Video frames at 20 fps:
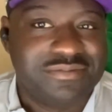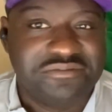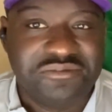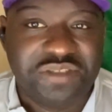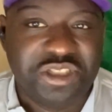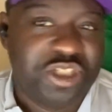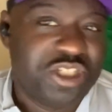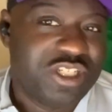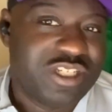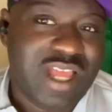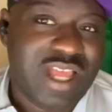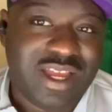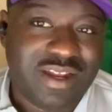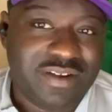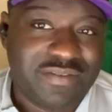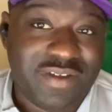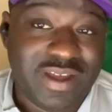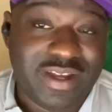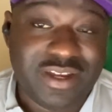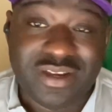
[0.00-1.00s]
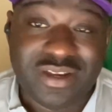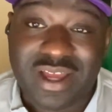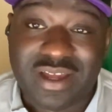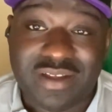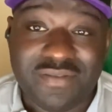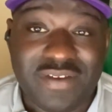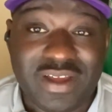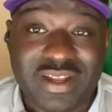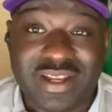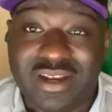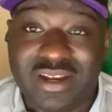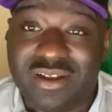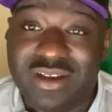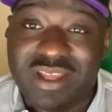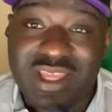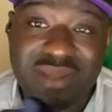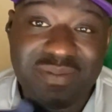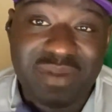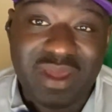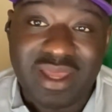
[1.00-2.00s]
You're just not going to find it. You're not going to find it on
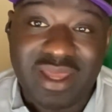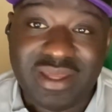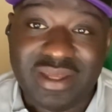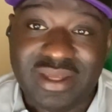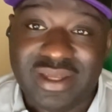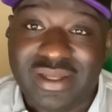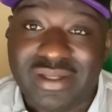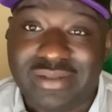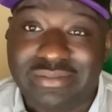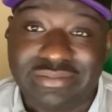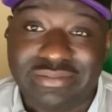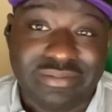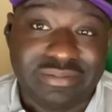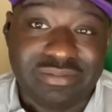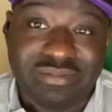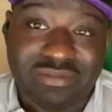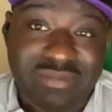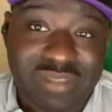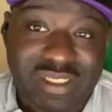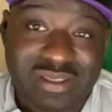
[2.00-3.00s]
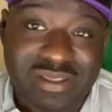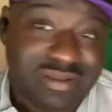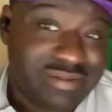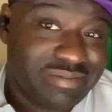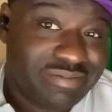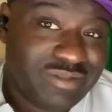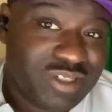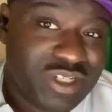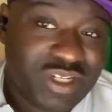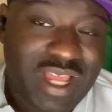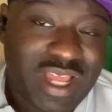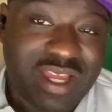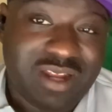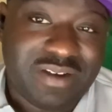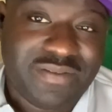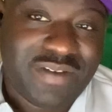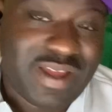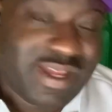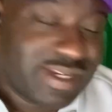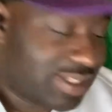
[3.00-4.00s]
eBay. You're not
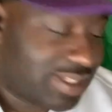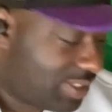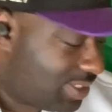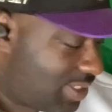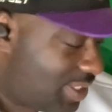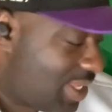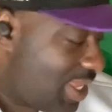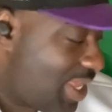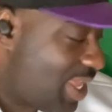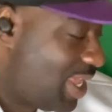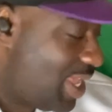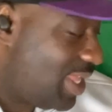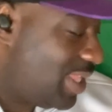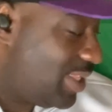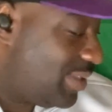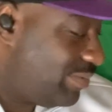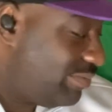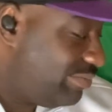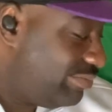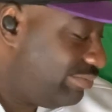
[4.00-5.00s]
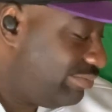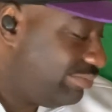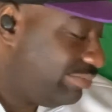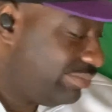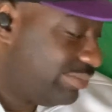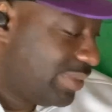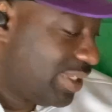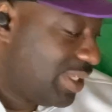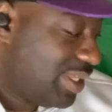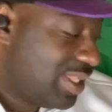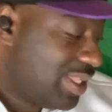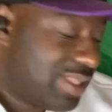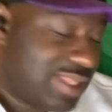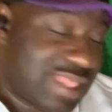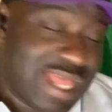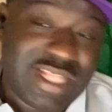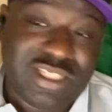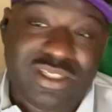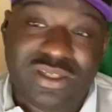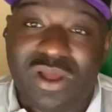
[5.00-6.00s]
going to find it. And
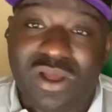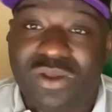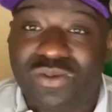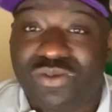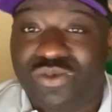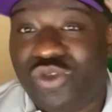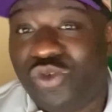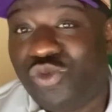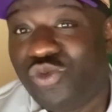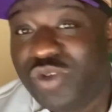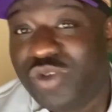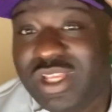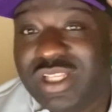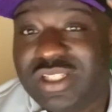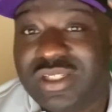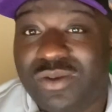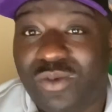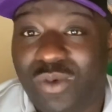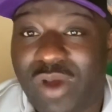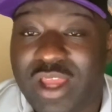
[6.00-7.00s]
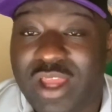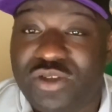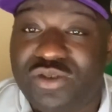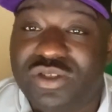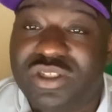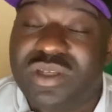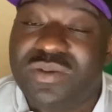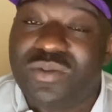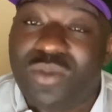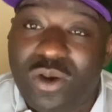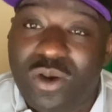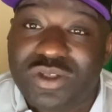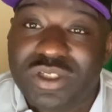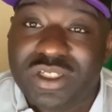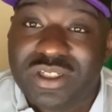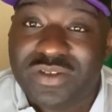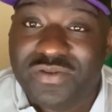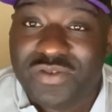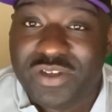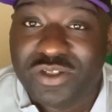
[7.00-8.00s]
that's the reason why you see most
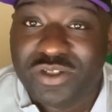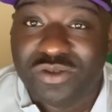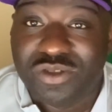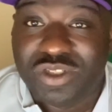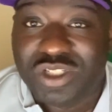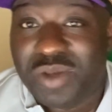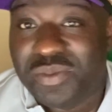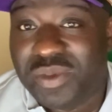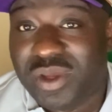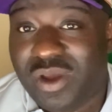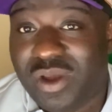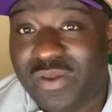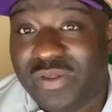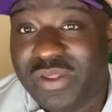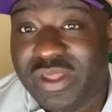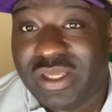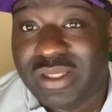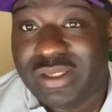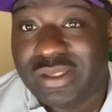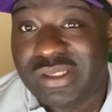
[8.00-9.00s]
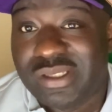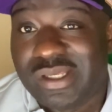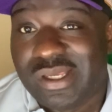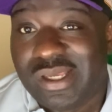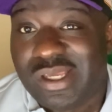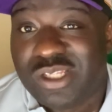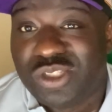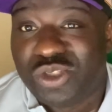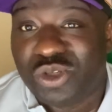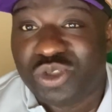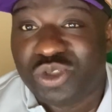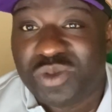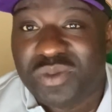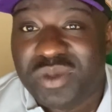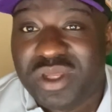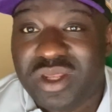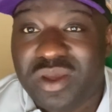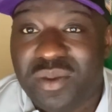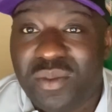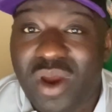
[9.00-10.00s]
individuals jumping on these social
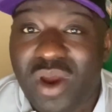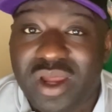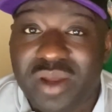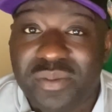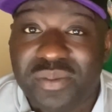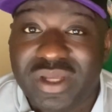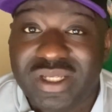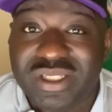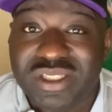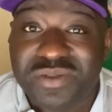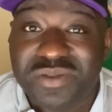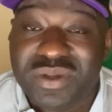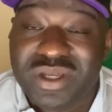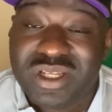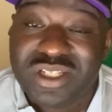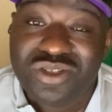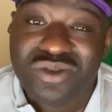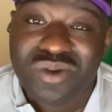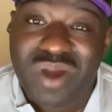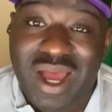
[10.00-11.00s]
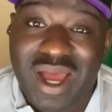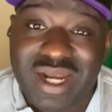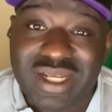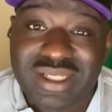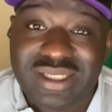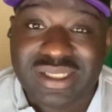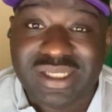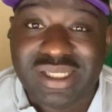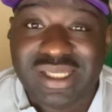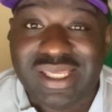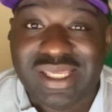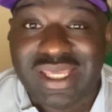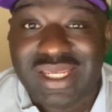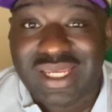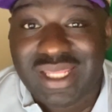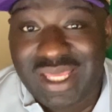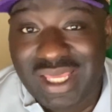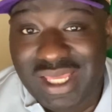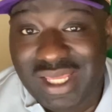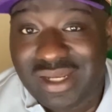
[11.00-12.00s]
media marketplaces, because you honestly
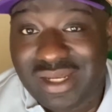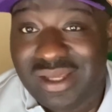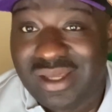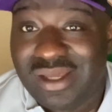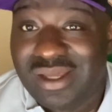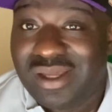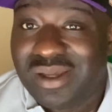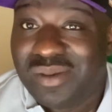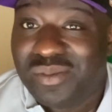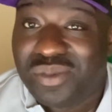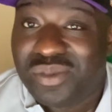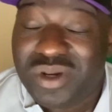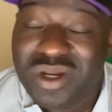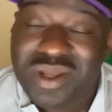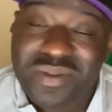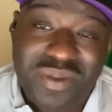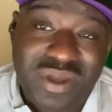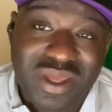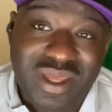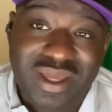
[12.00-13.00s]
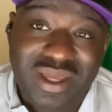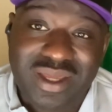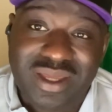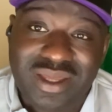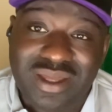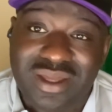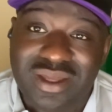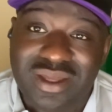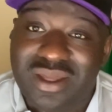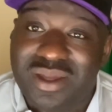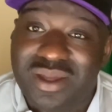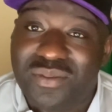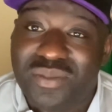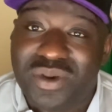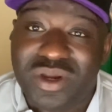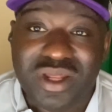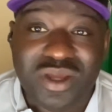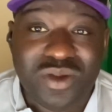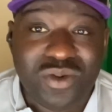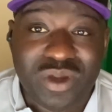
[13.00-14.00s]
can hit pretty big,
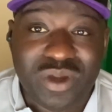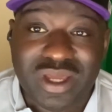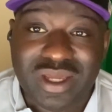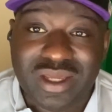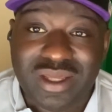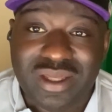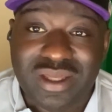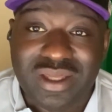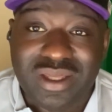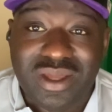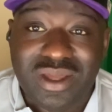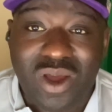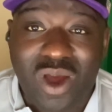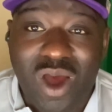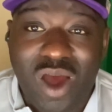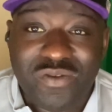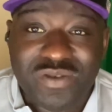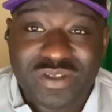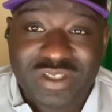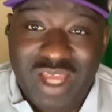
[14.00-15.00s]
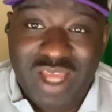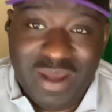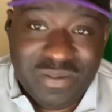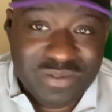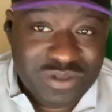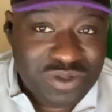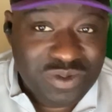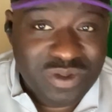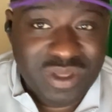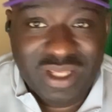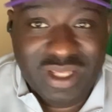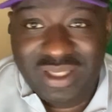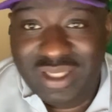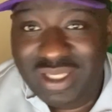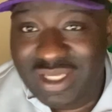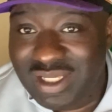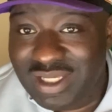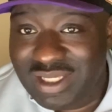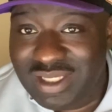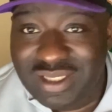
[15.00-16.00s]
pretty quick. Oftentimes you get
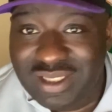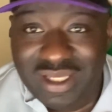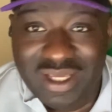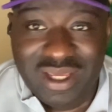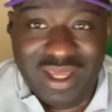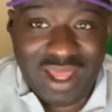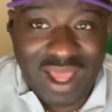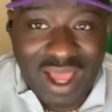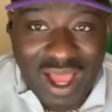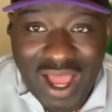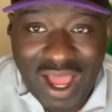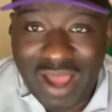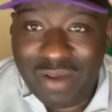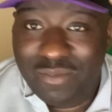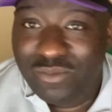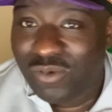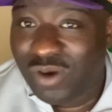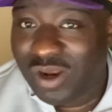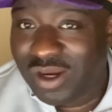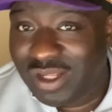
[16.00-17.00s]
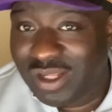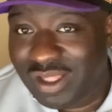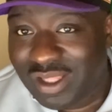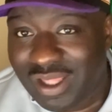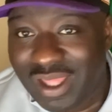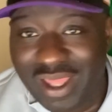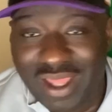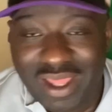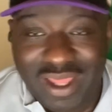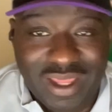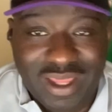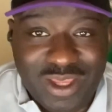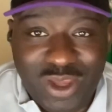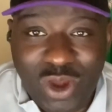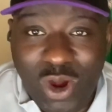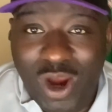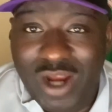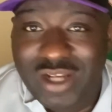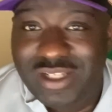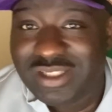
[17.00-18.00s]
these, I'm running a
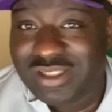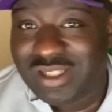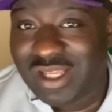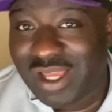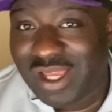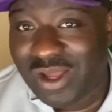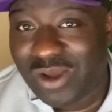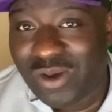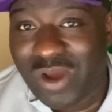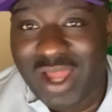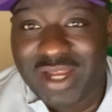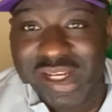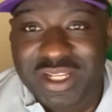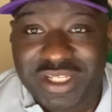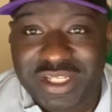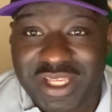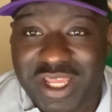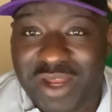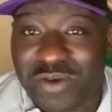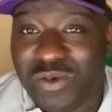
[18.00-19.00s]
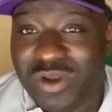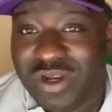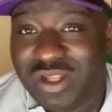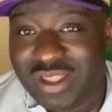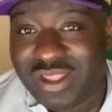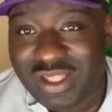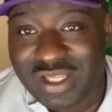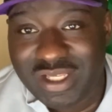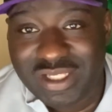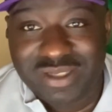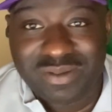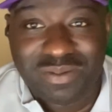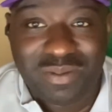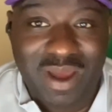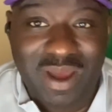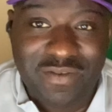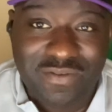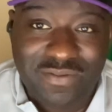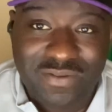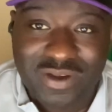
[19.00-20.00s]
yard sale, I need to get rid of this,
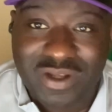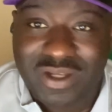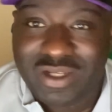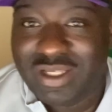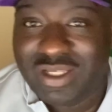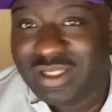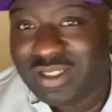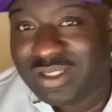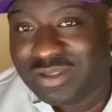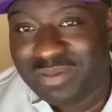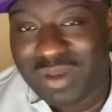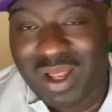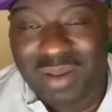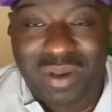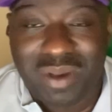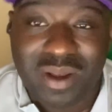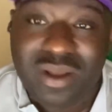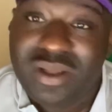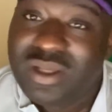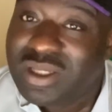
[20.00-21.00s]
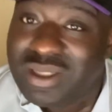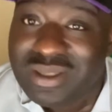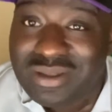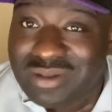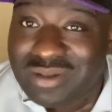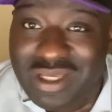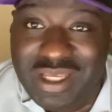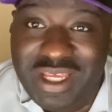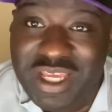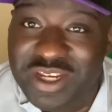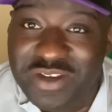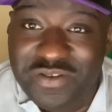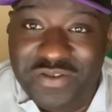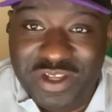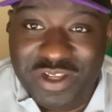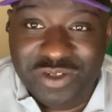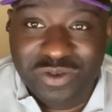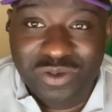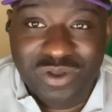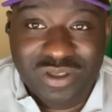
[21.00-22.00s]
my foot is blah blah.
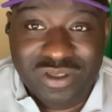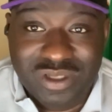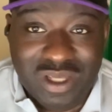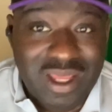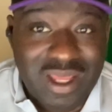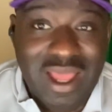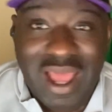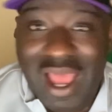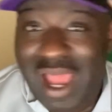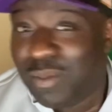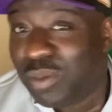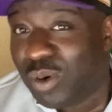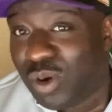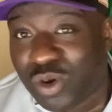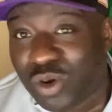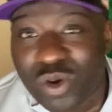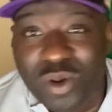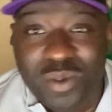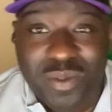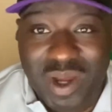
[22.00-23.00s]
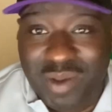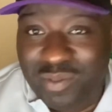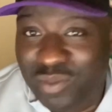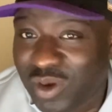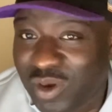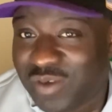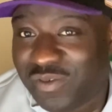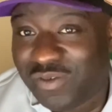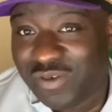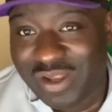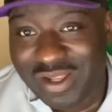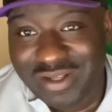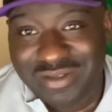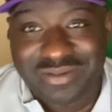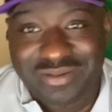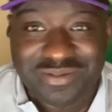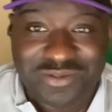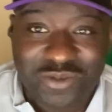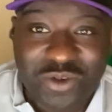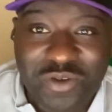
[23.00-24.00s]
Individuals, I broke up with my
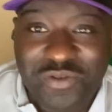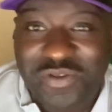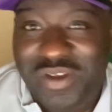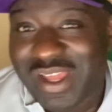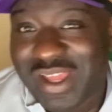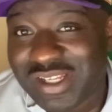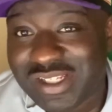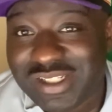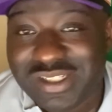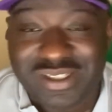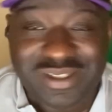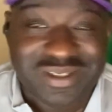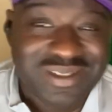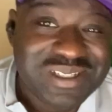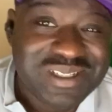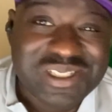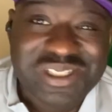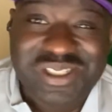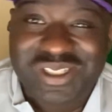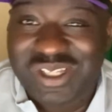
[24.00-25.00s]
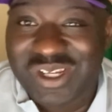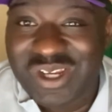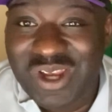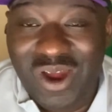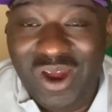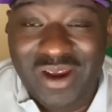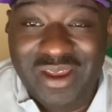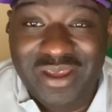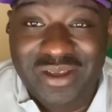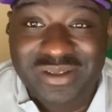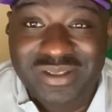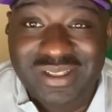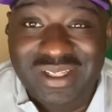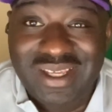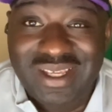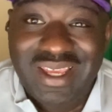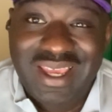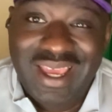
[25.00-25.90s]
boyfriend, revenge scenarios.